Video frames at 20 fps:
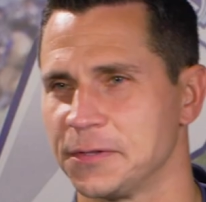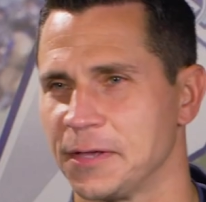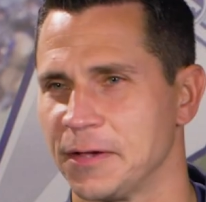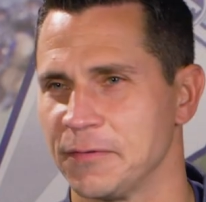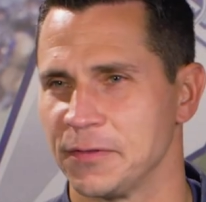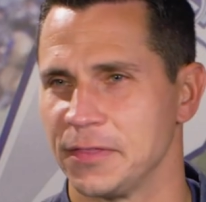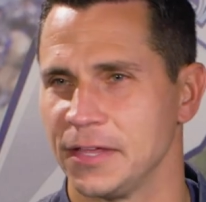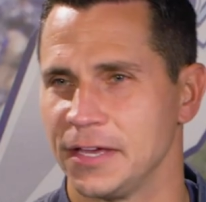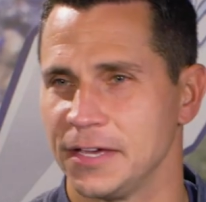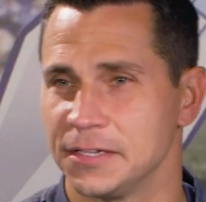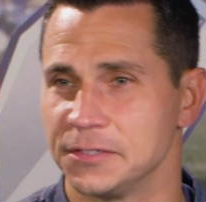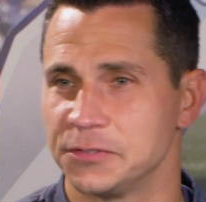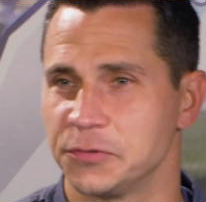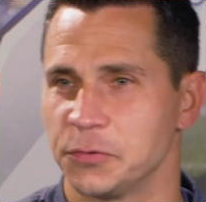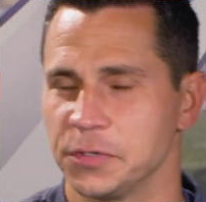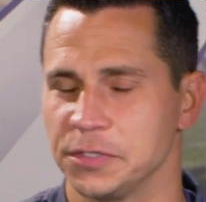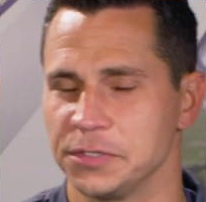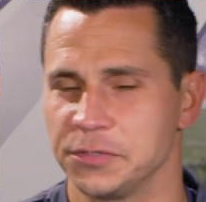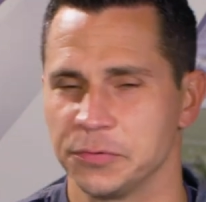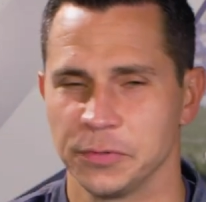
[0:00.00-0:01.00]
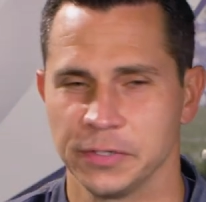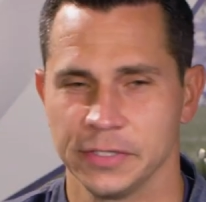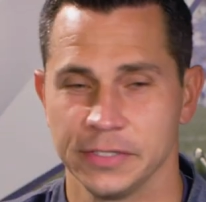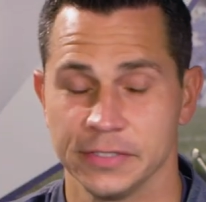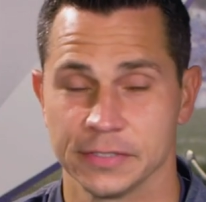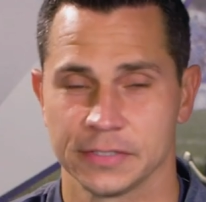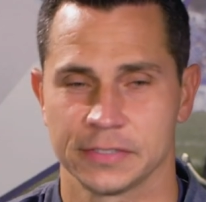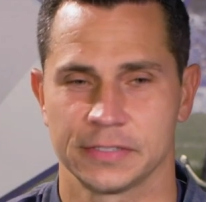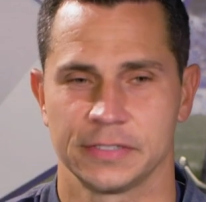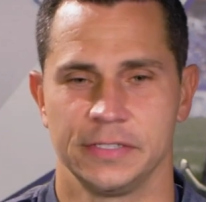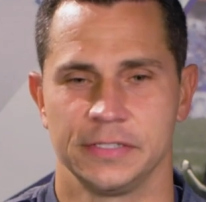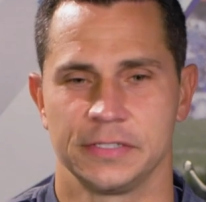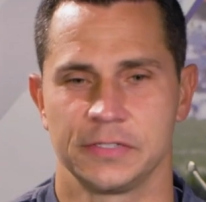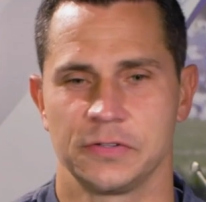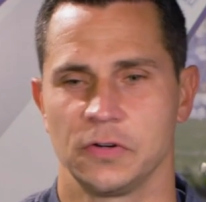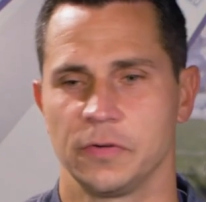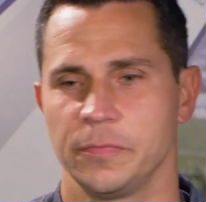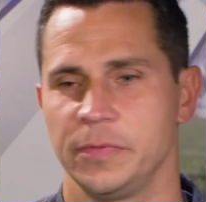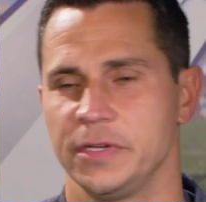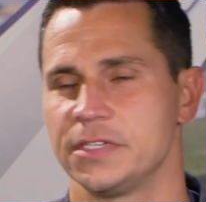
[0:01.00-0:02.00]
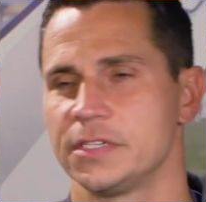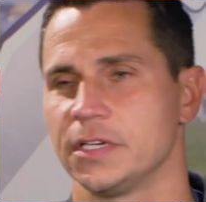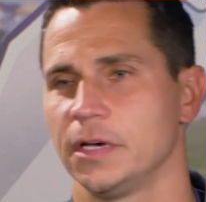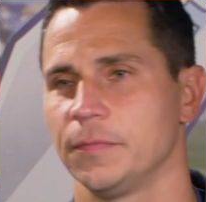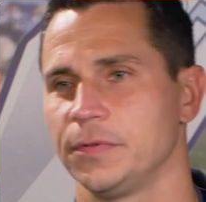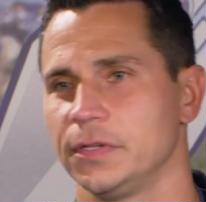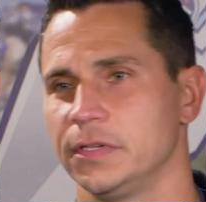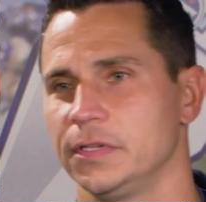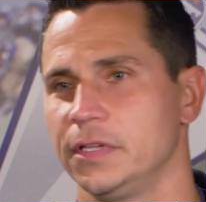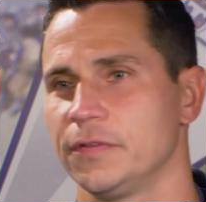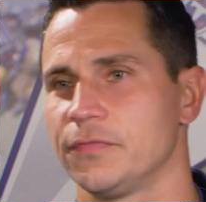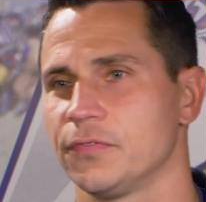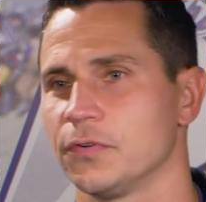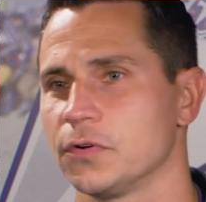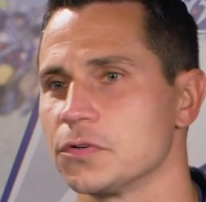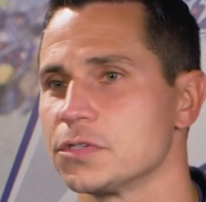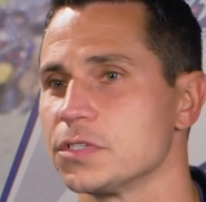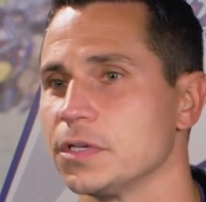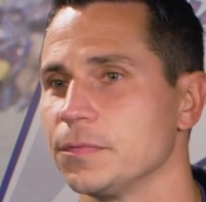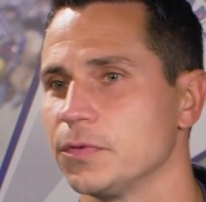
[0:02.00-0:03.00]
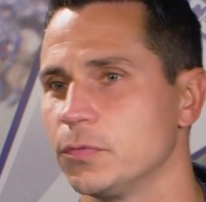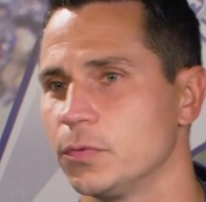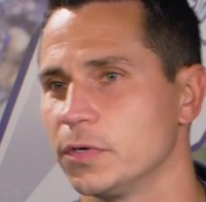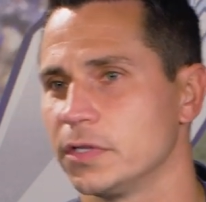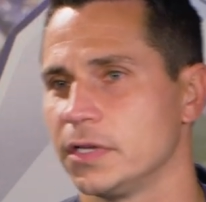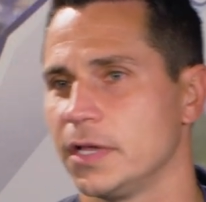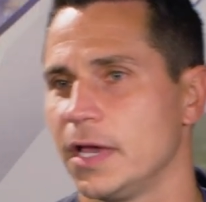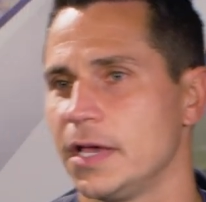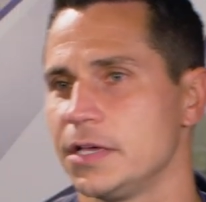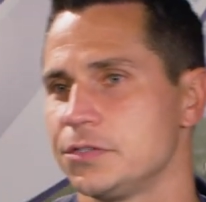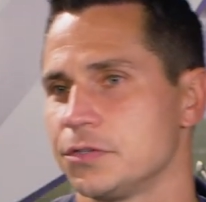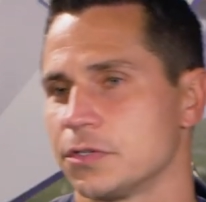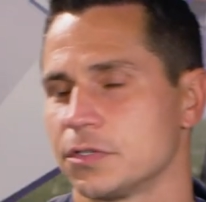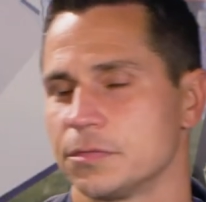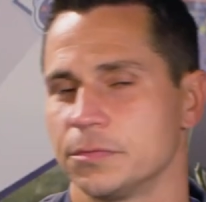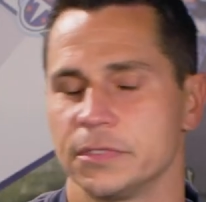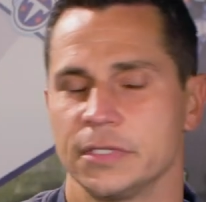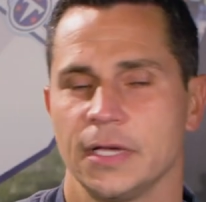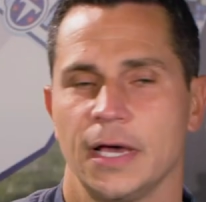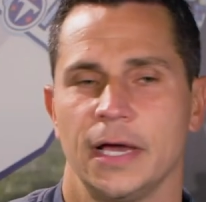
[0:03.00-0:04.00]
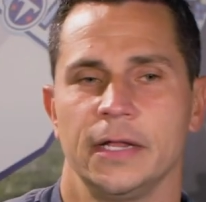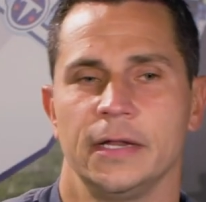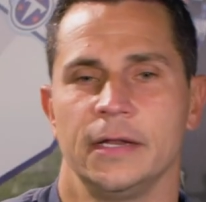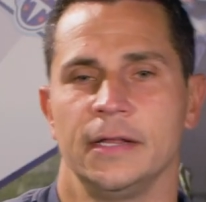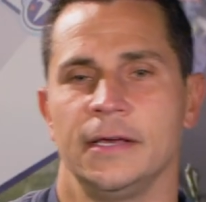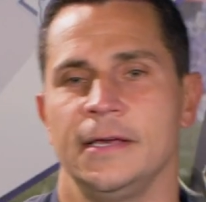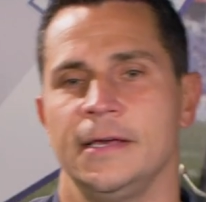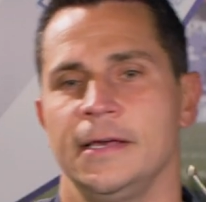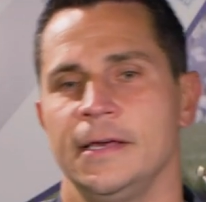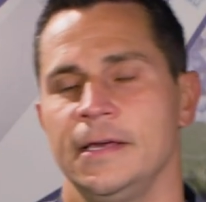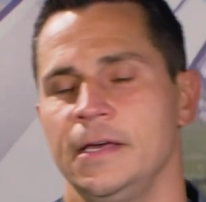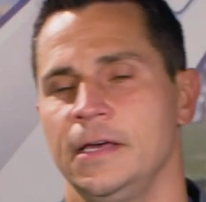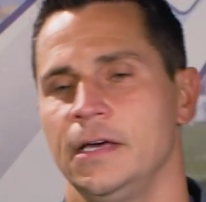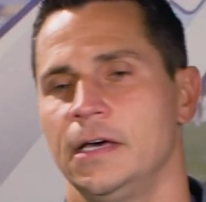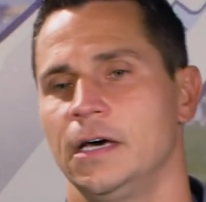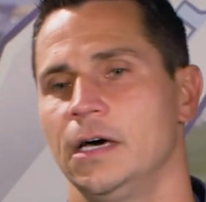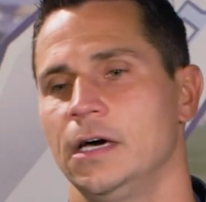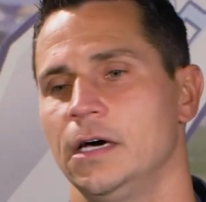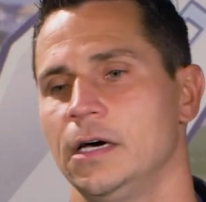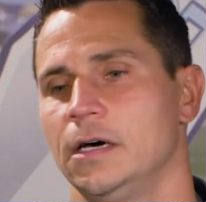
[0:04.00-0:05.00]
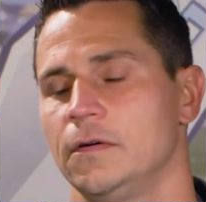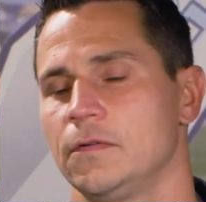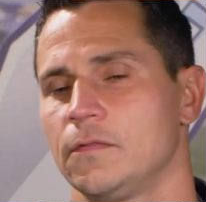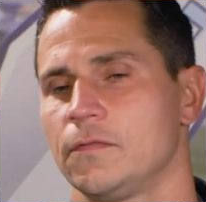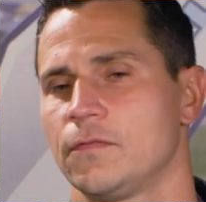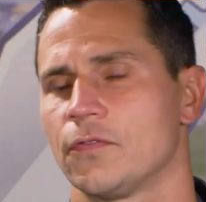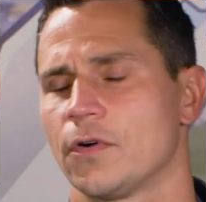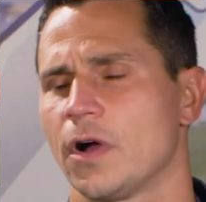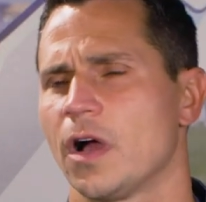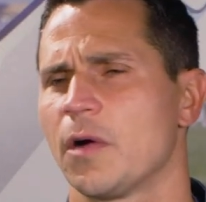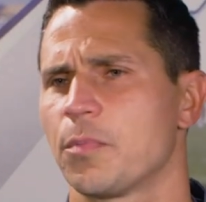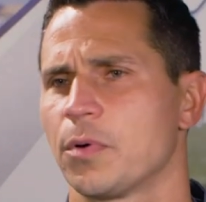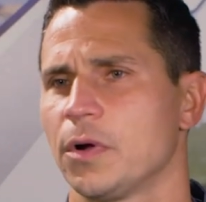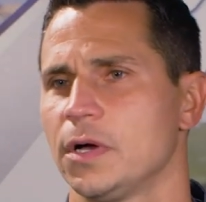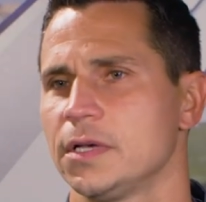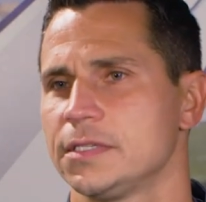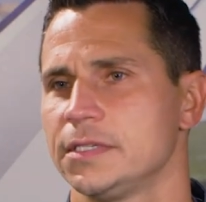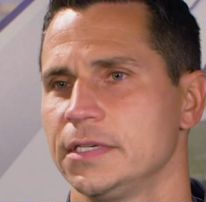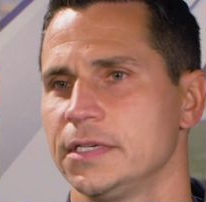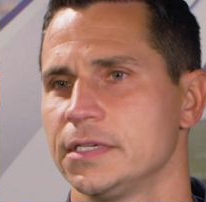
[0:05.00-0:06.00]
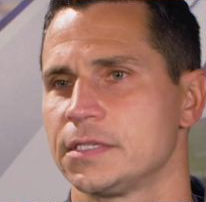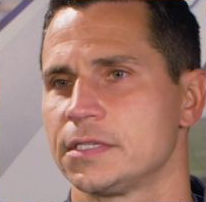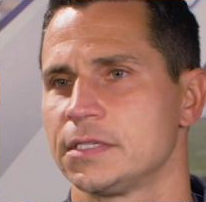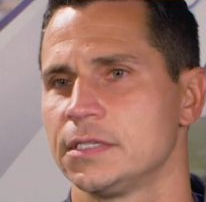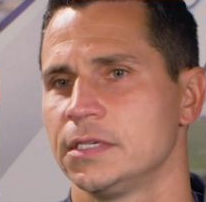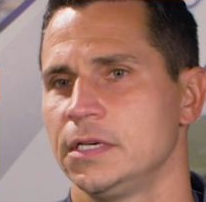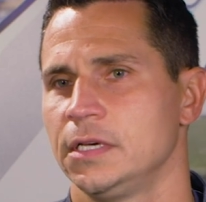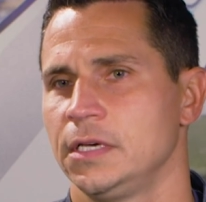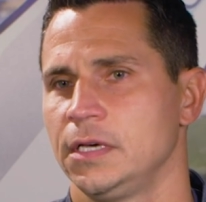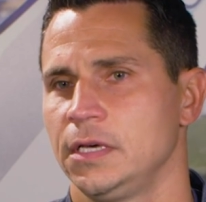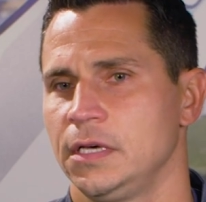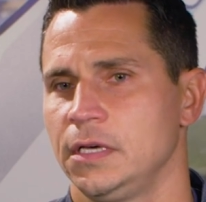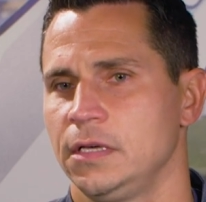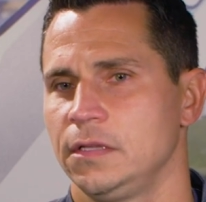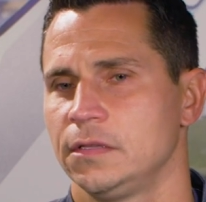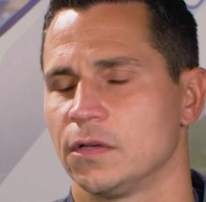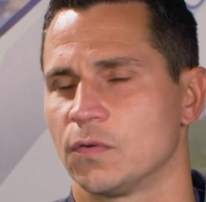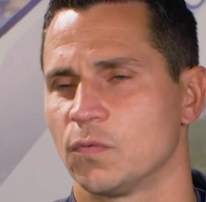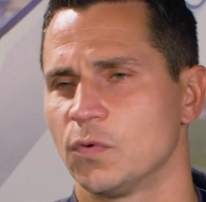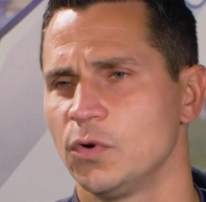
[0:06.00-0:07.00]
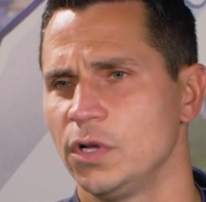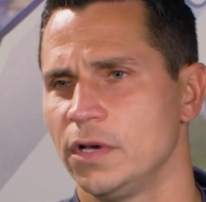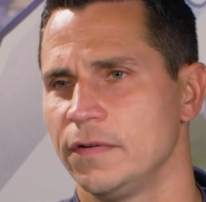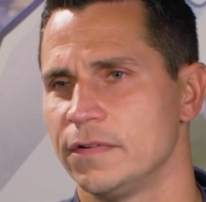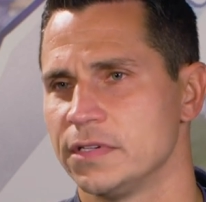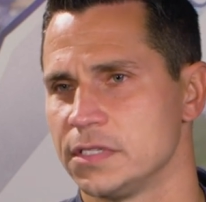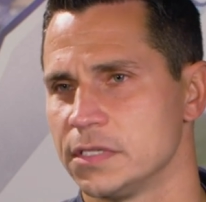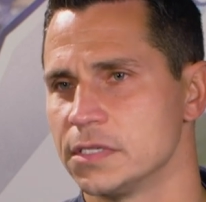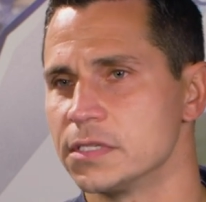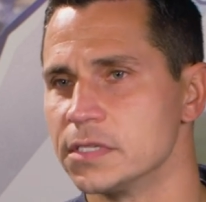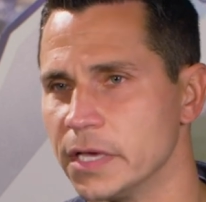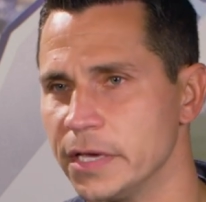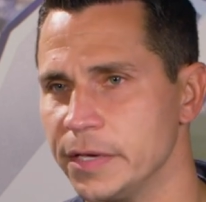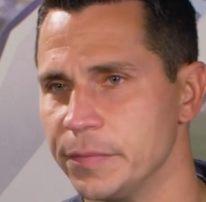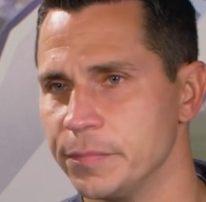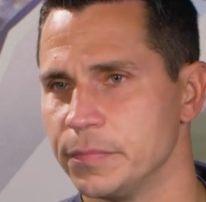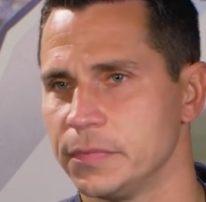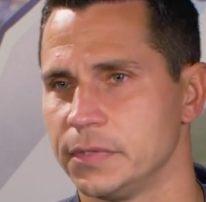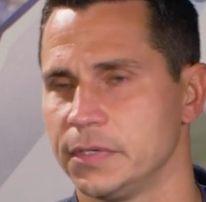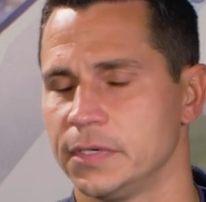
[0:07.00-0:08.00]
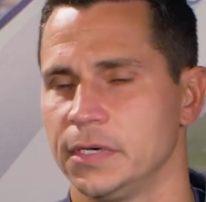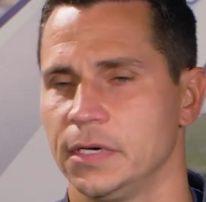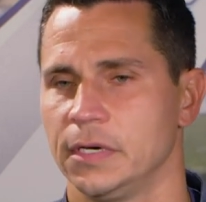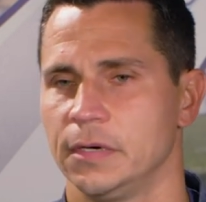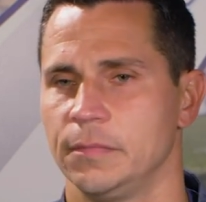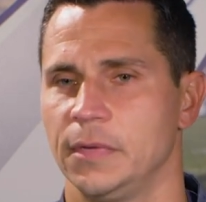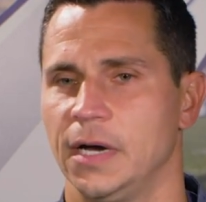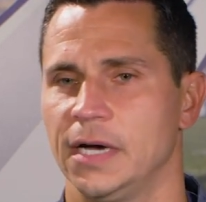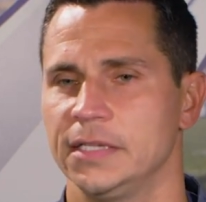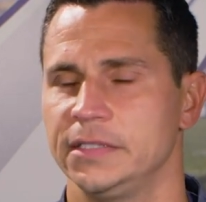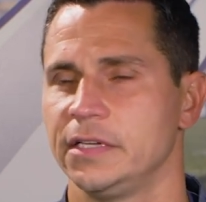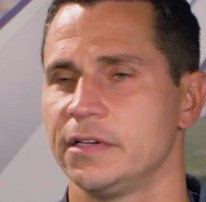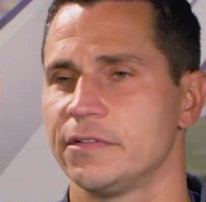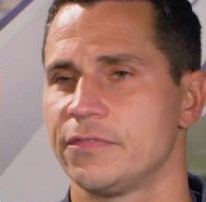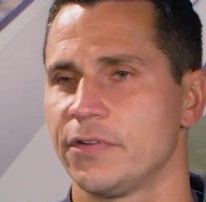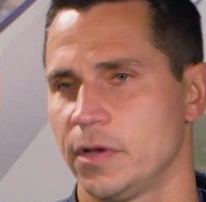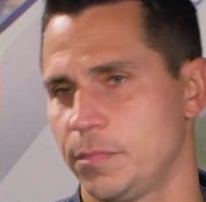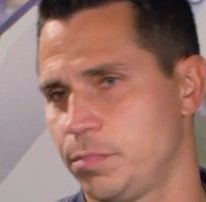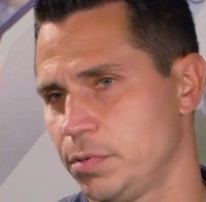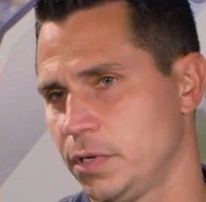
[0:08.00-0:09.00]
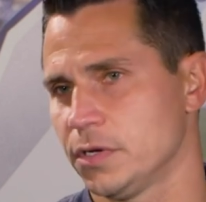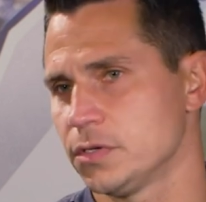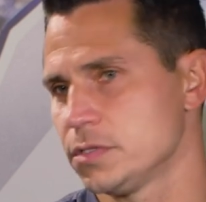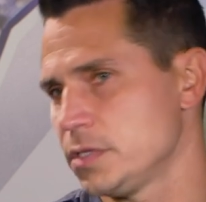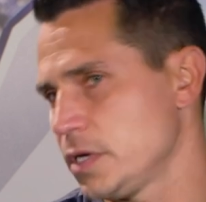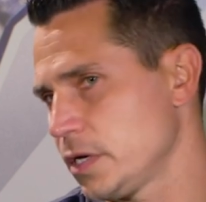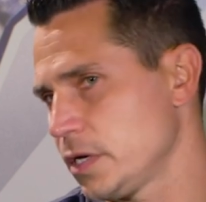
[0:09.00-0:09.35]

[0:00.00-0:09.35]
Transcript: everything in 2020 is, is going to be something different or something with an asterisk beside it. Uh, for our process, the root of it's the same. Um, identify players